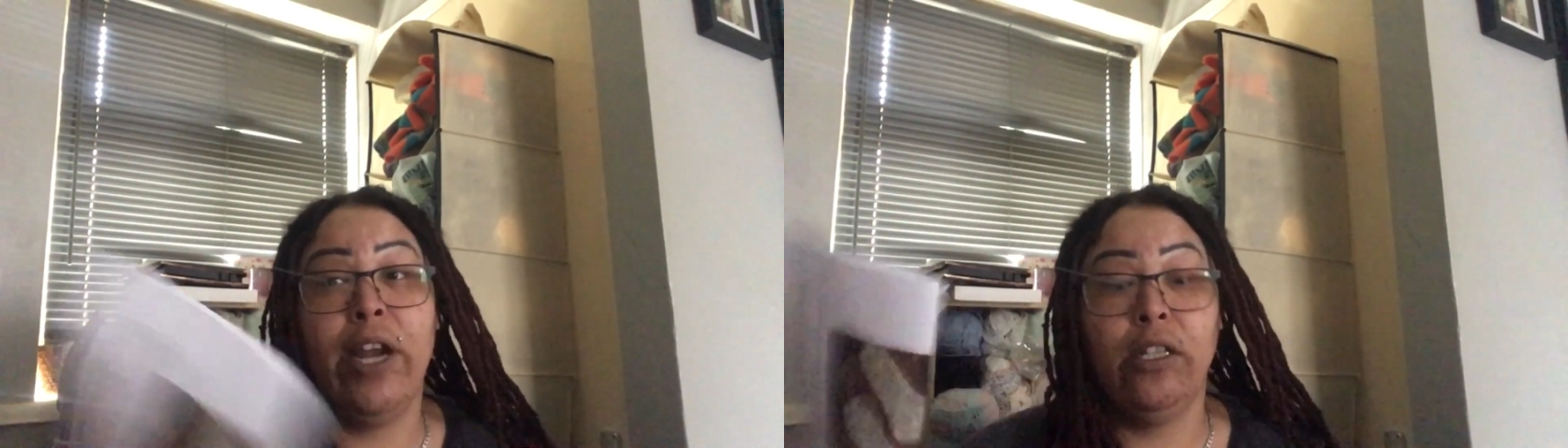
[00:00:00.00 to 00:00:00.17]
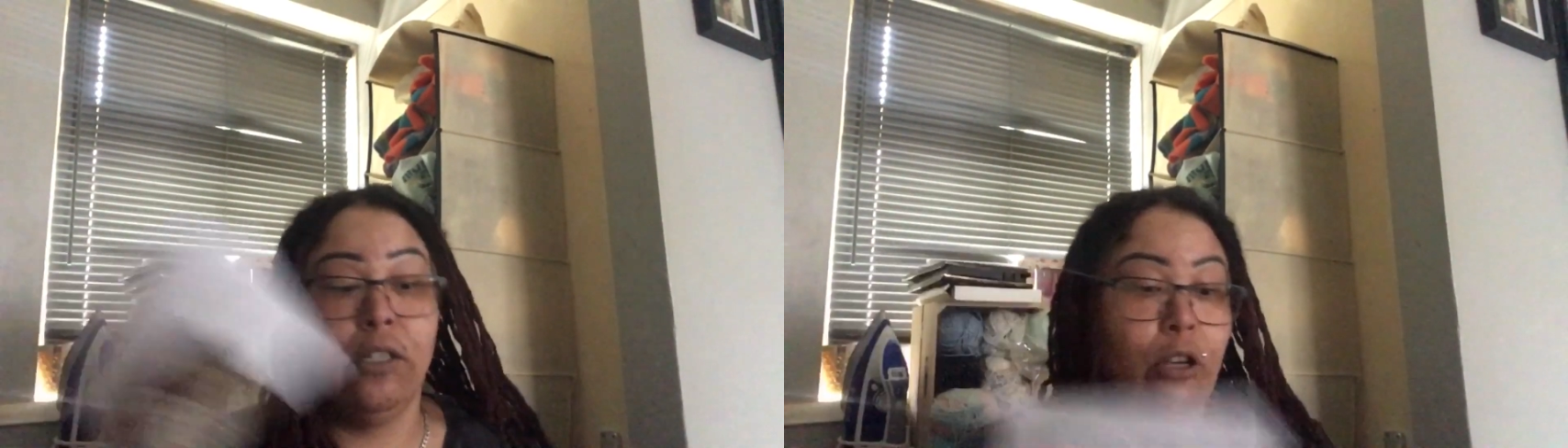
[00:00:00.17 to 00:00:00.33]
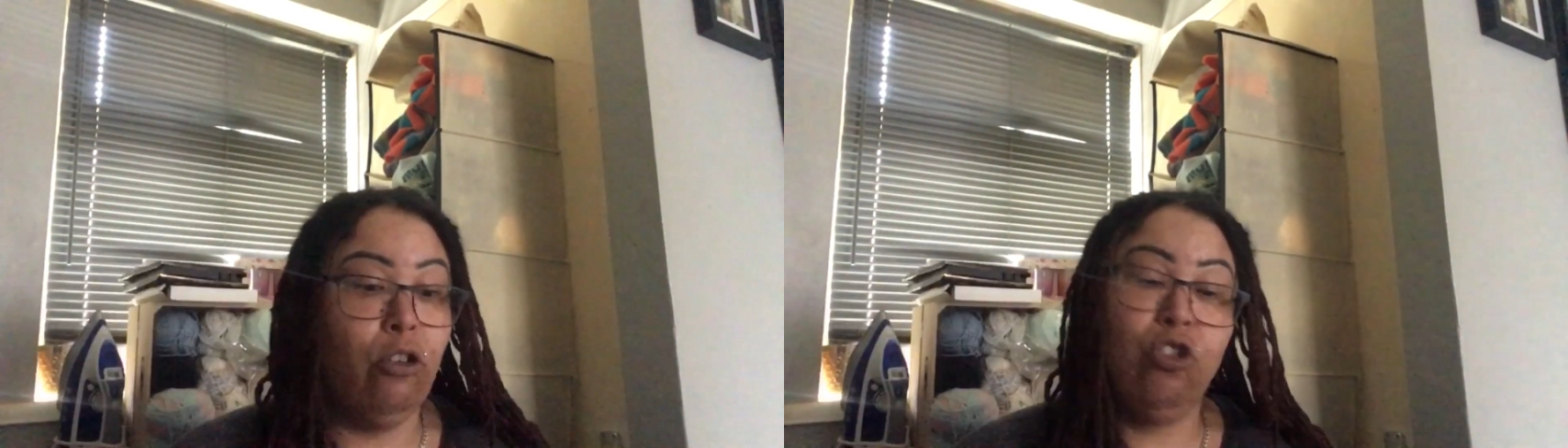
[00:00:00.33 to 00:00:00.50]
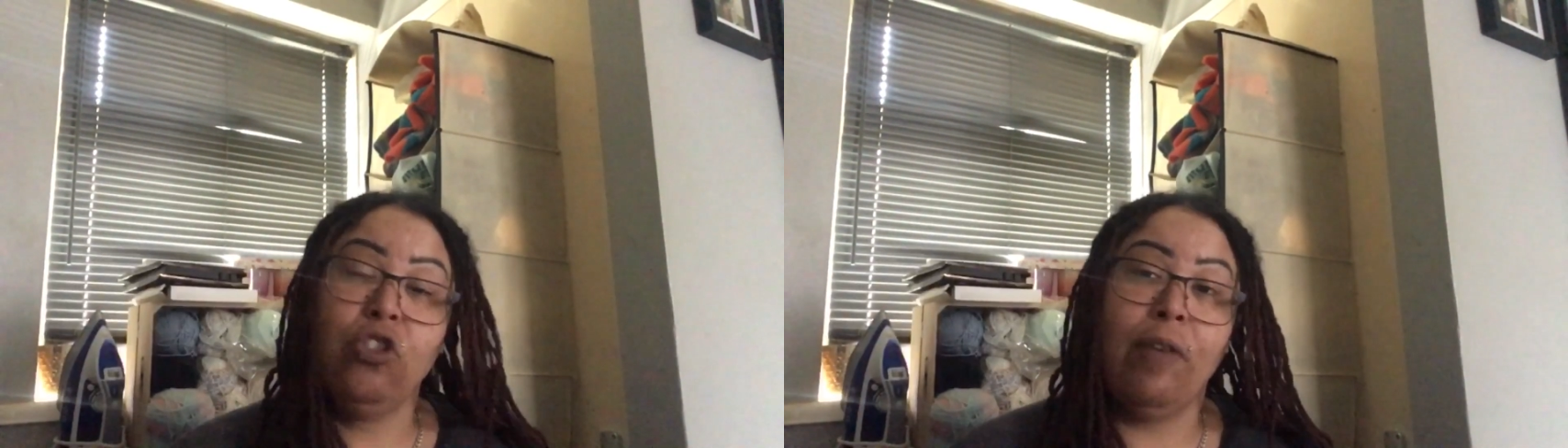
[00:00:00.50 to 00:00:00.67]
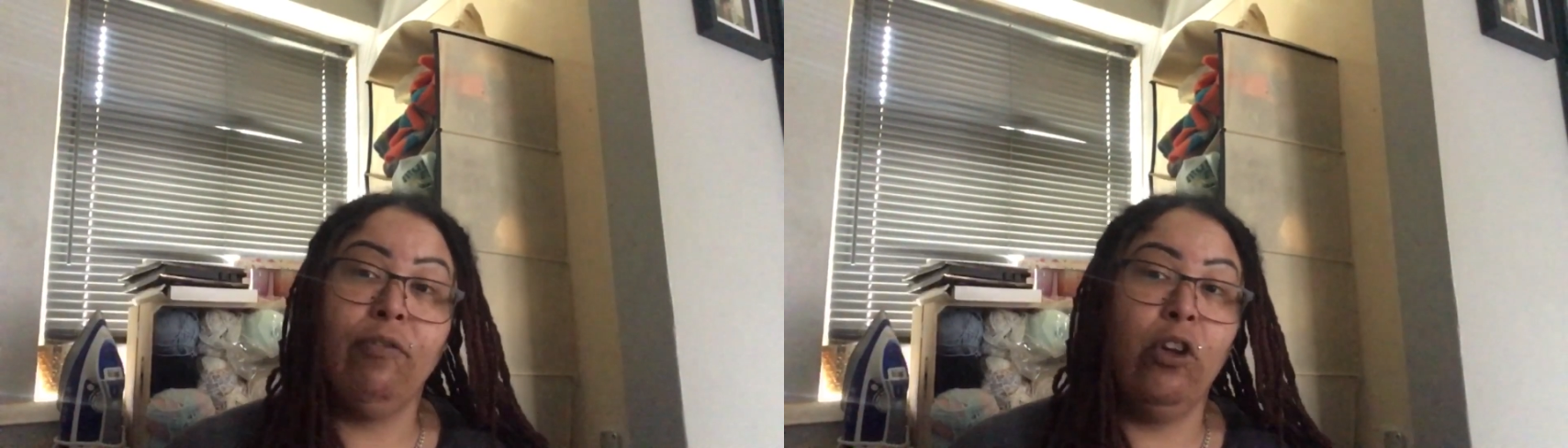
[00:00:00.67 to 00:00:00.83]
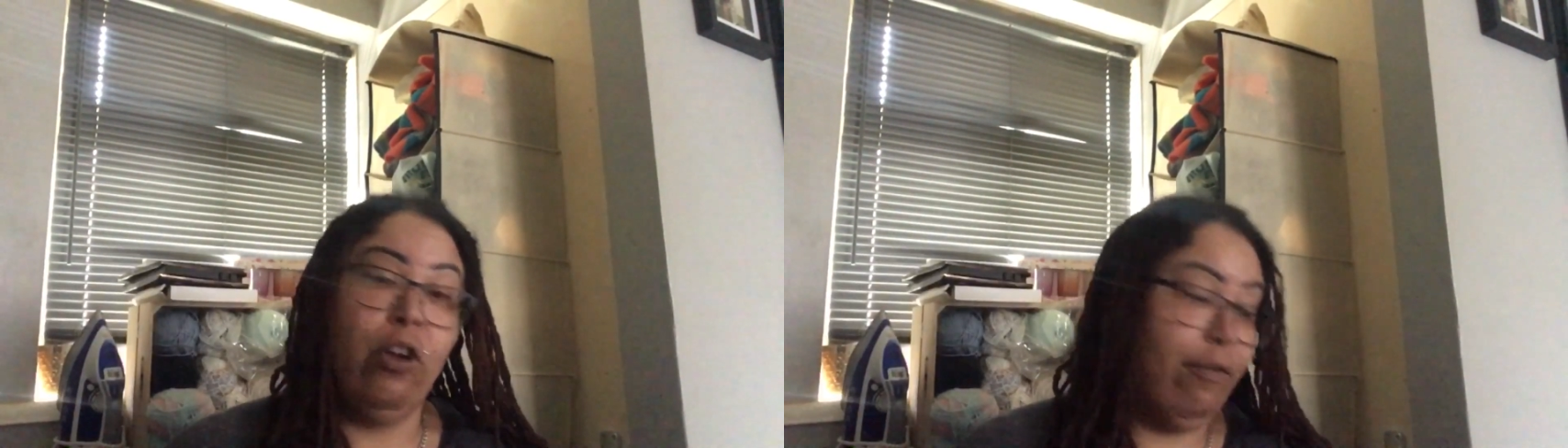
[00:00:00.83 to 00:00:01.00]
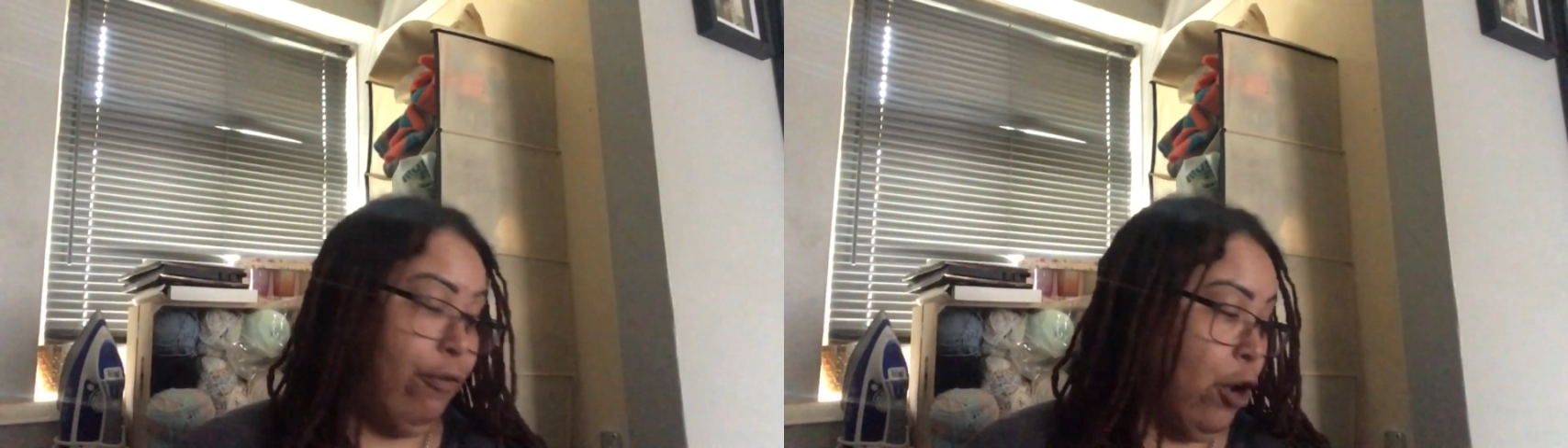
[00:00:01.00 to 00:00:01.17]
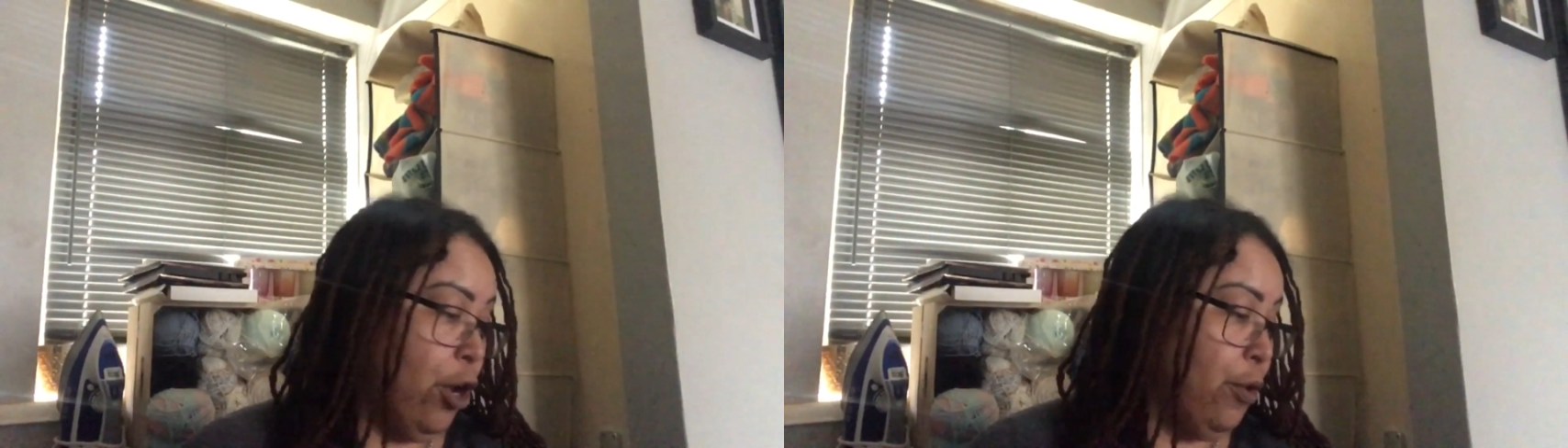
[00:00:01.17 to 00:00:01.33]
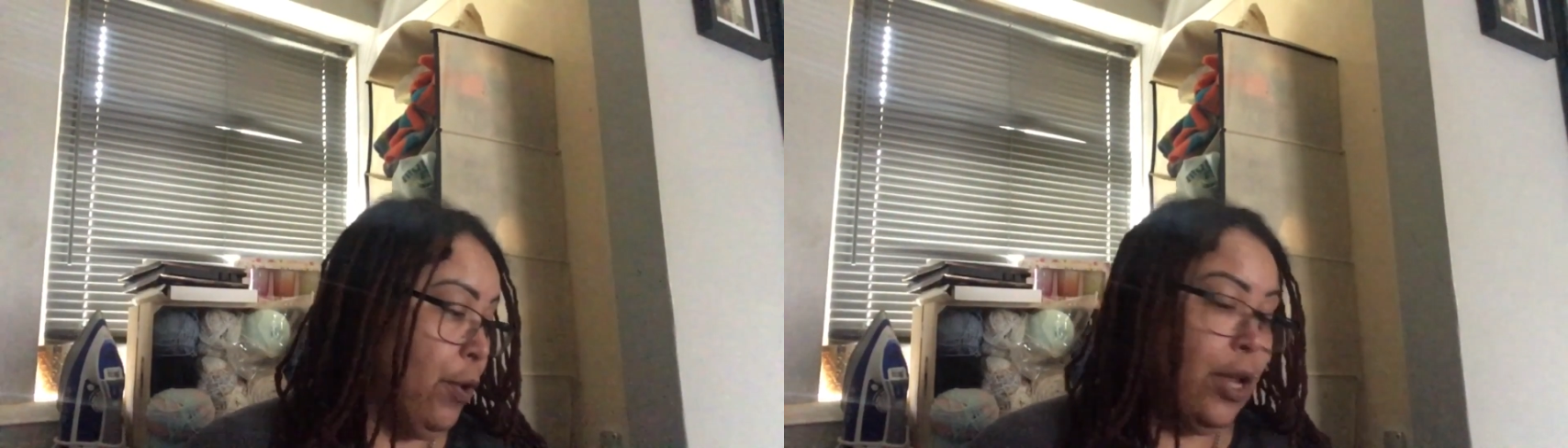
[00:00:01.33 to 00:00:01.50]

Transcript: so you just have to look through,